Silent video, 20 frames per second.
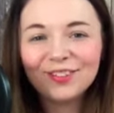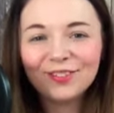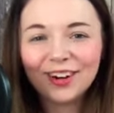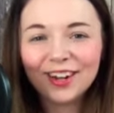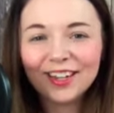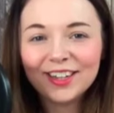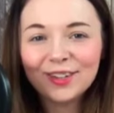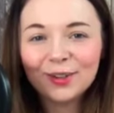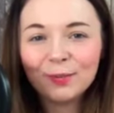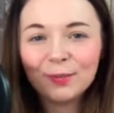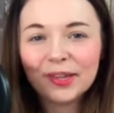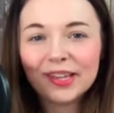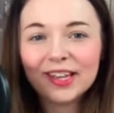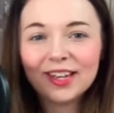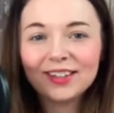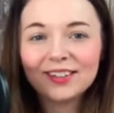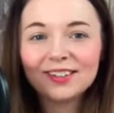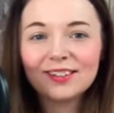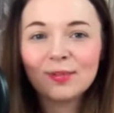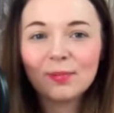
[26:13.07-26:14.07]
right? You're being
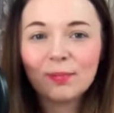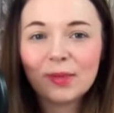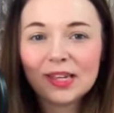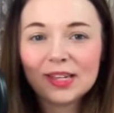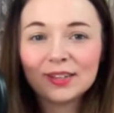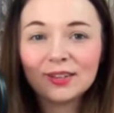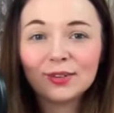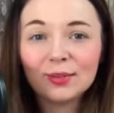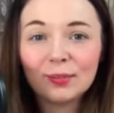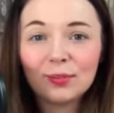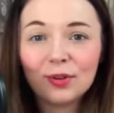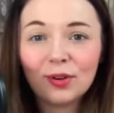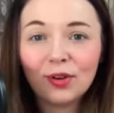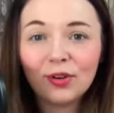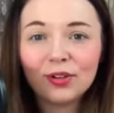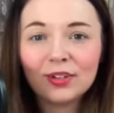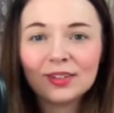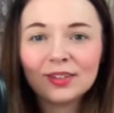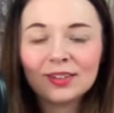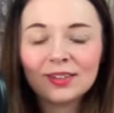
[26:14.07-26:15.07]
asked to make some
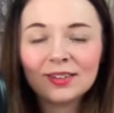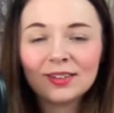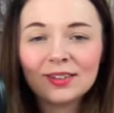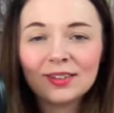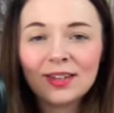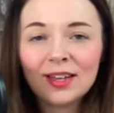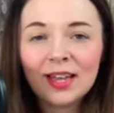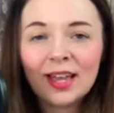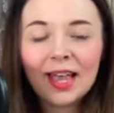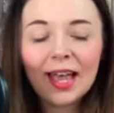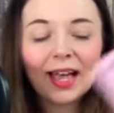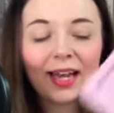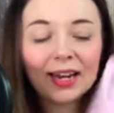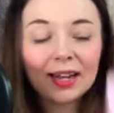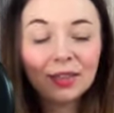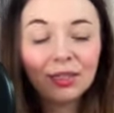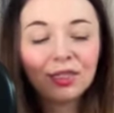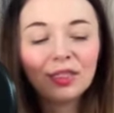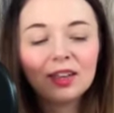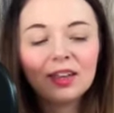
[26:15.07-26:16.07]
noise. And I
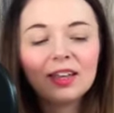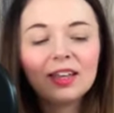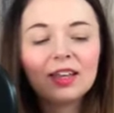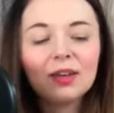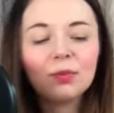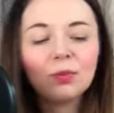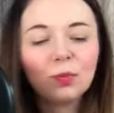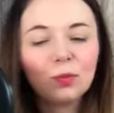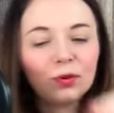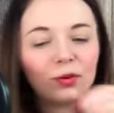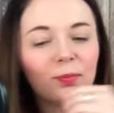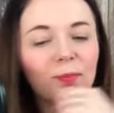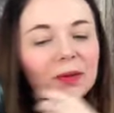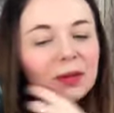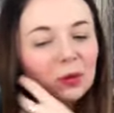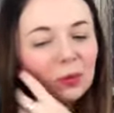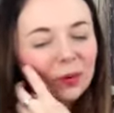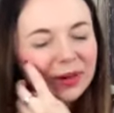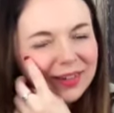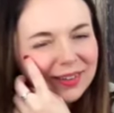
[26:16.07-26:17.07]
think it would be
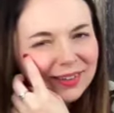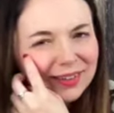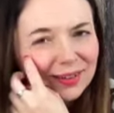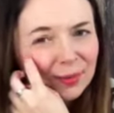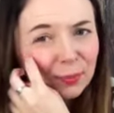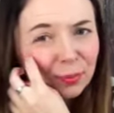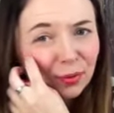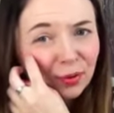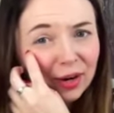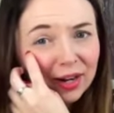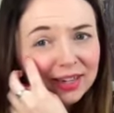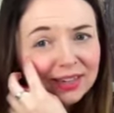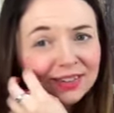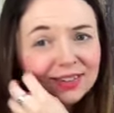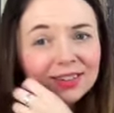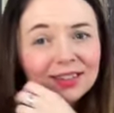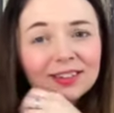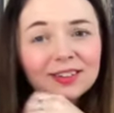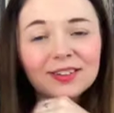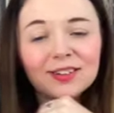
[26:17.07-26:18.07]
quite
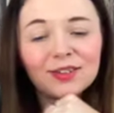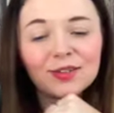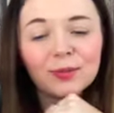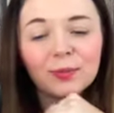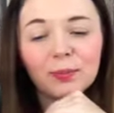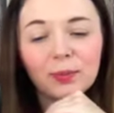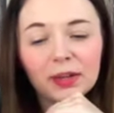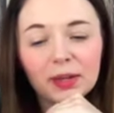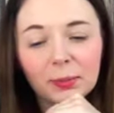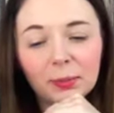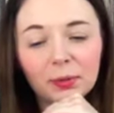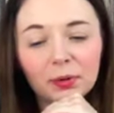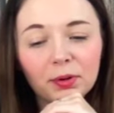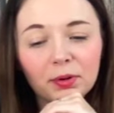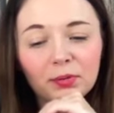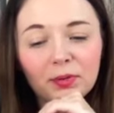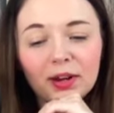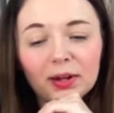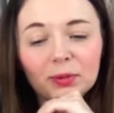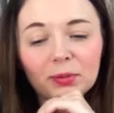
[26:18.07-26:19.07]
surprising to some people
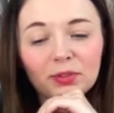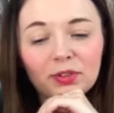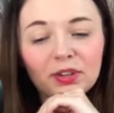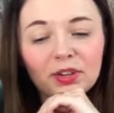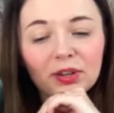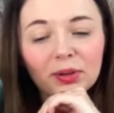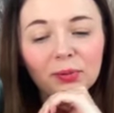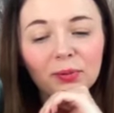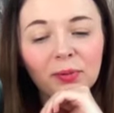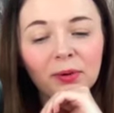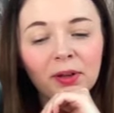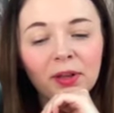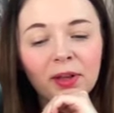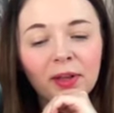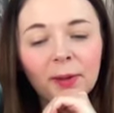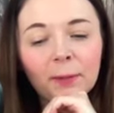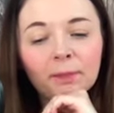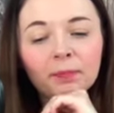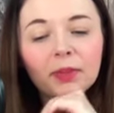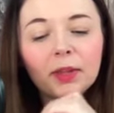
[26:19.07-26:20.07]
around you
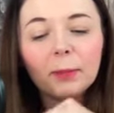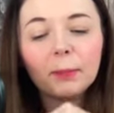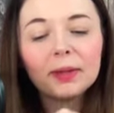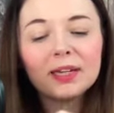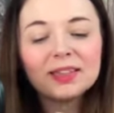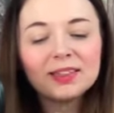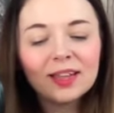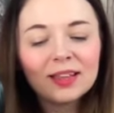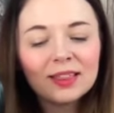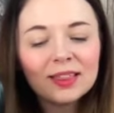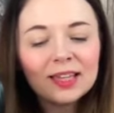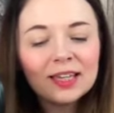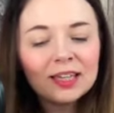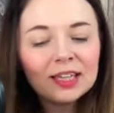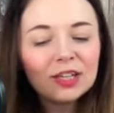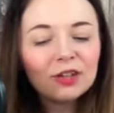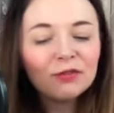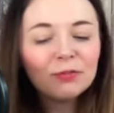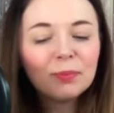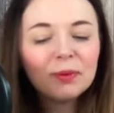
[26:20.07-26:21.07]
because I
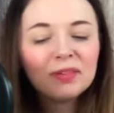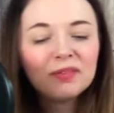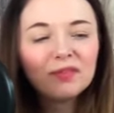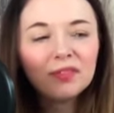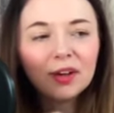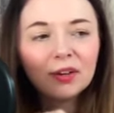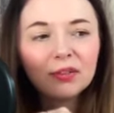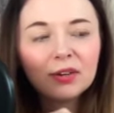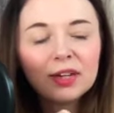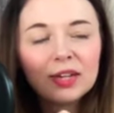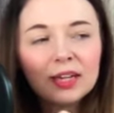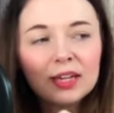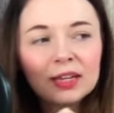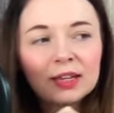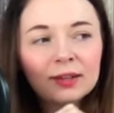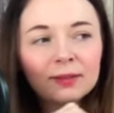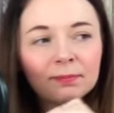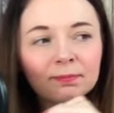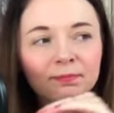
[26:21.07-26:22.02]
think you've been very